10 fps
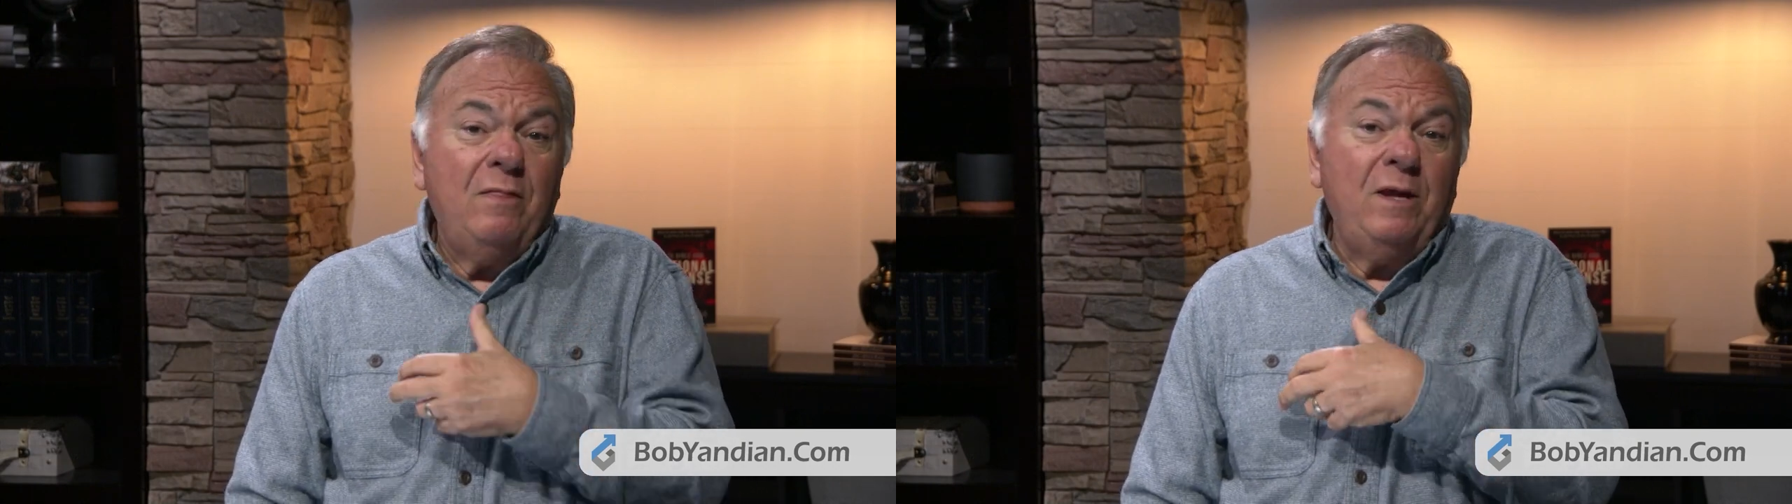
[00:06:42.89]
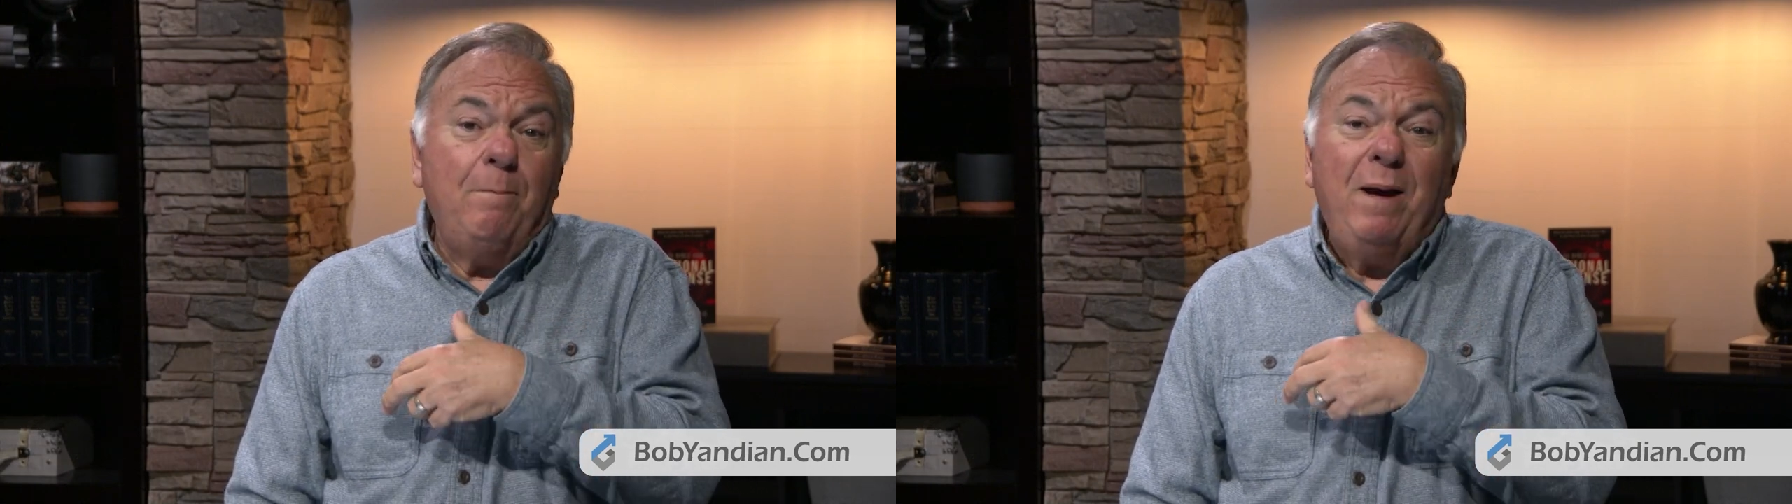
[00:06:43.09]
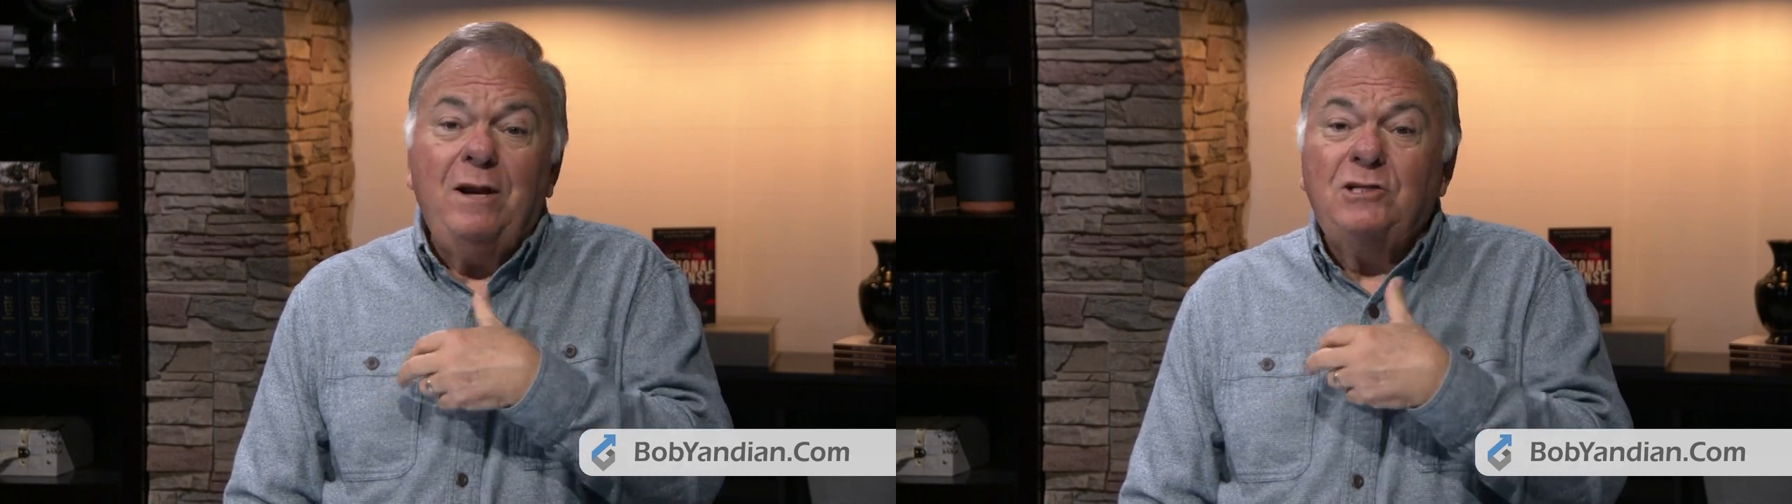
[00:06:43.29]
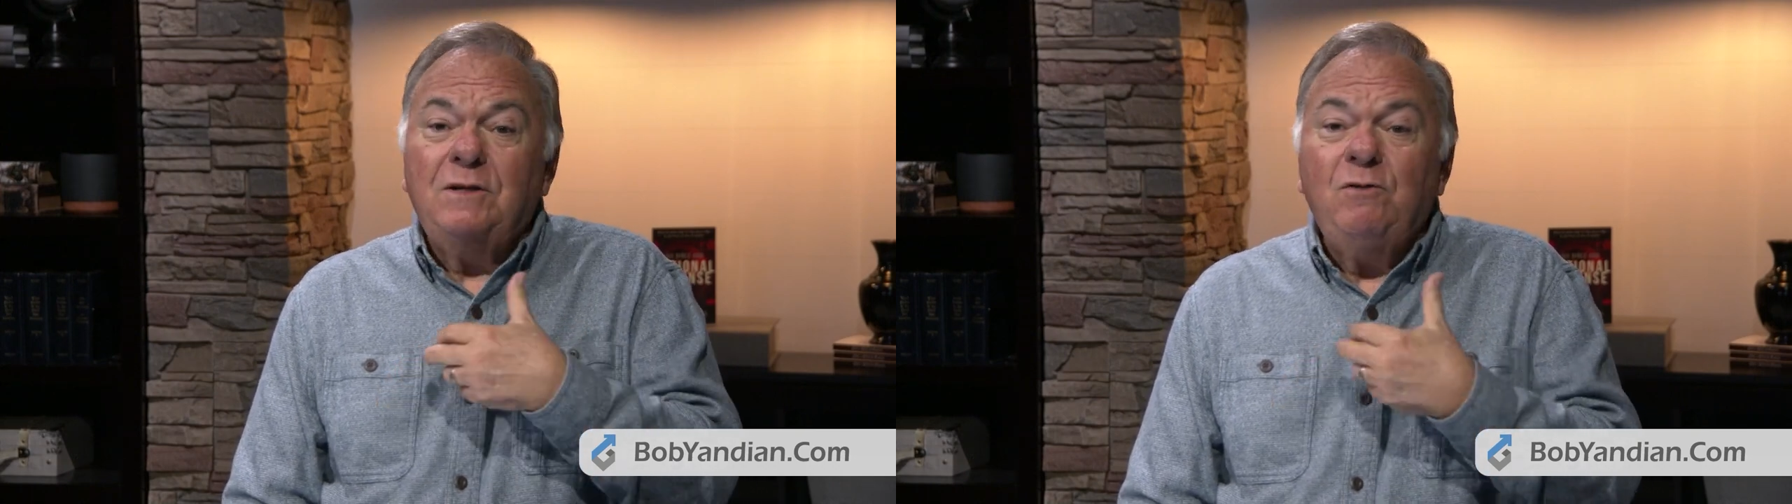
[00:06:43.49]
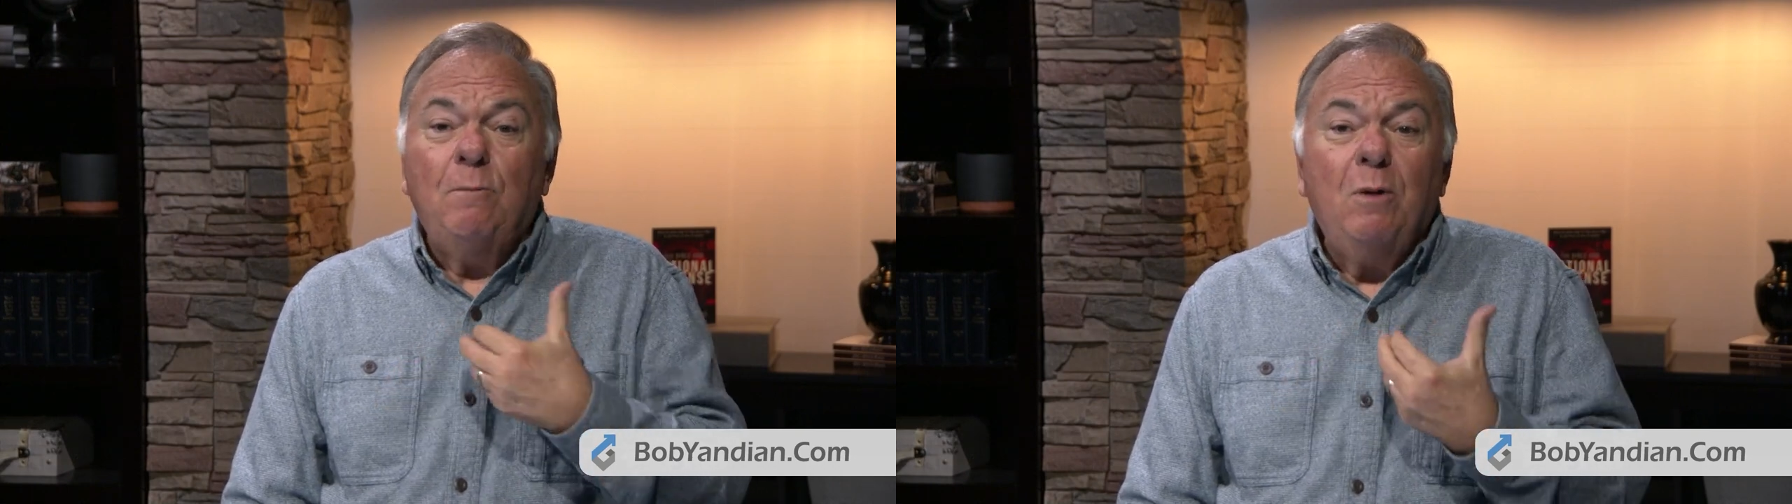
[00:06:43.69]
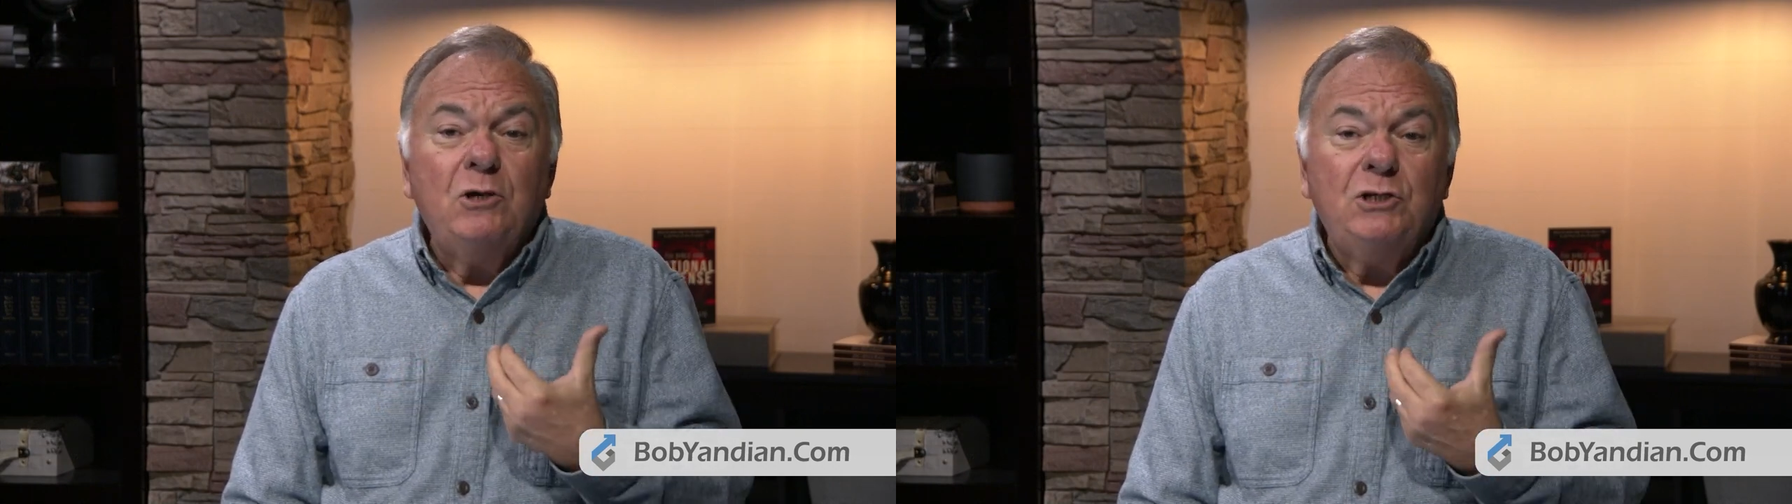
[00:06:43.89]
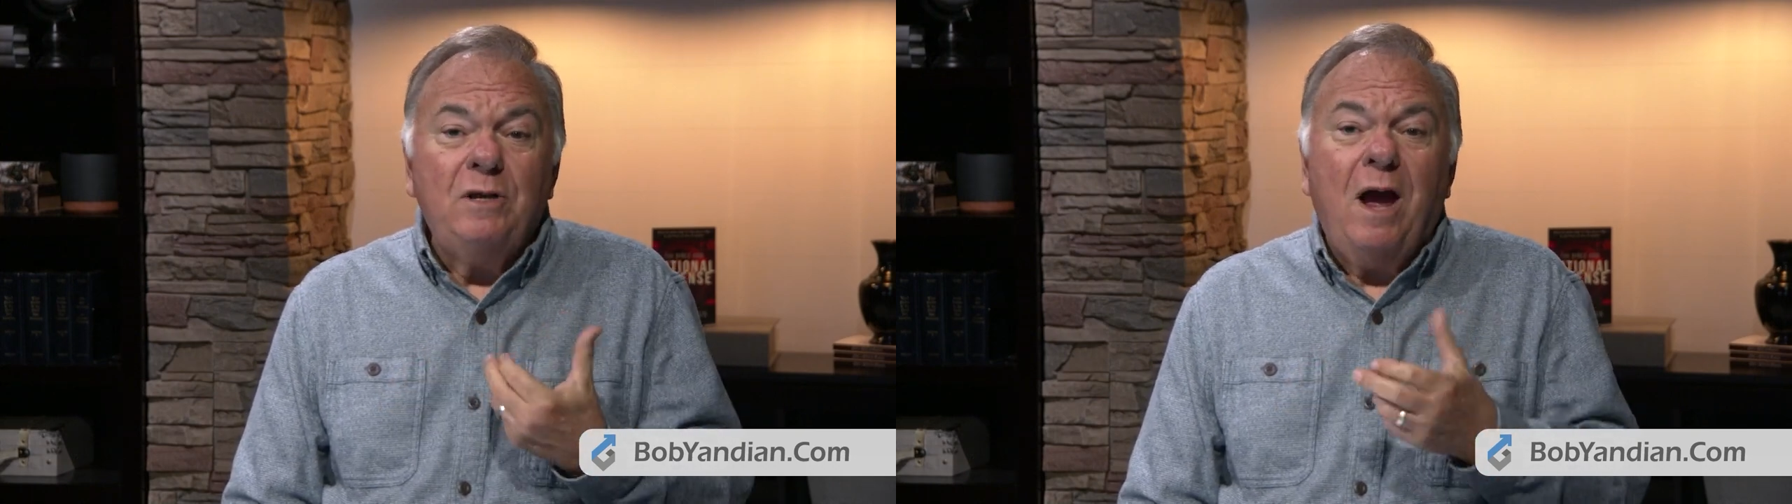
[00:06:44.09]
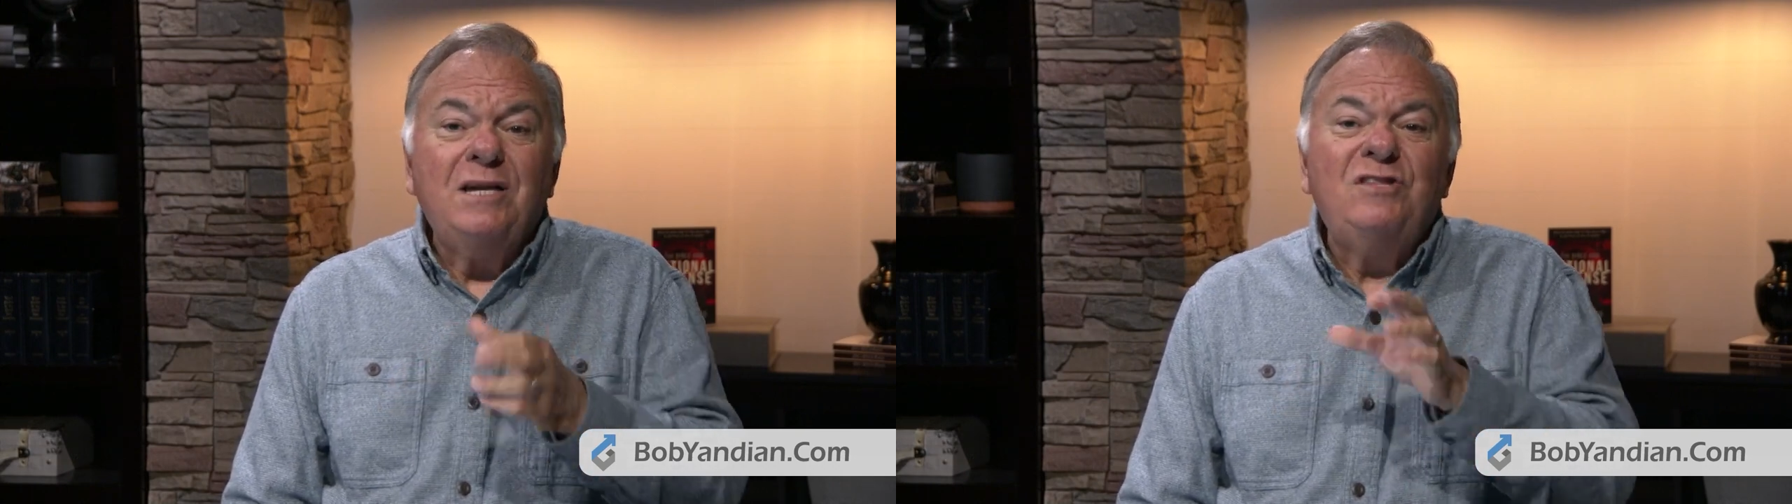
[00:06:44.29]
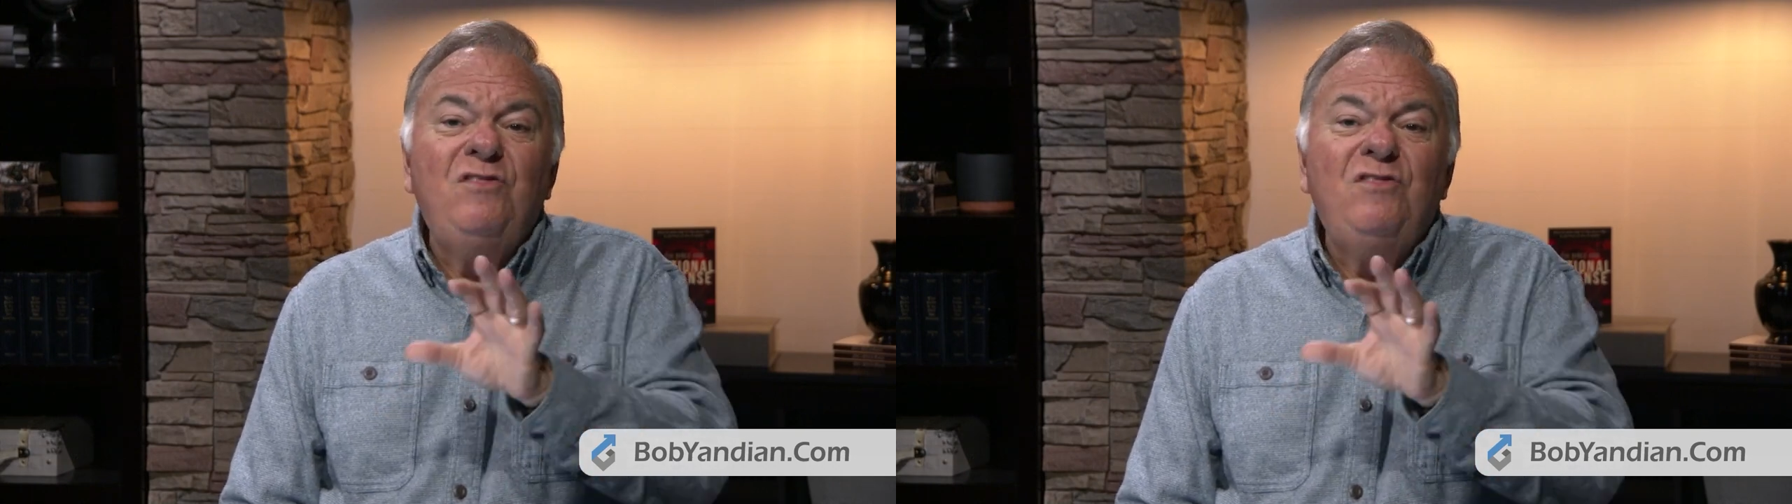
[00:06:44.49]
the abundance of your merchandise,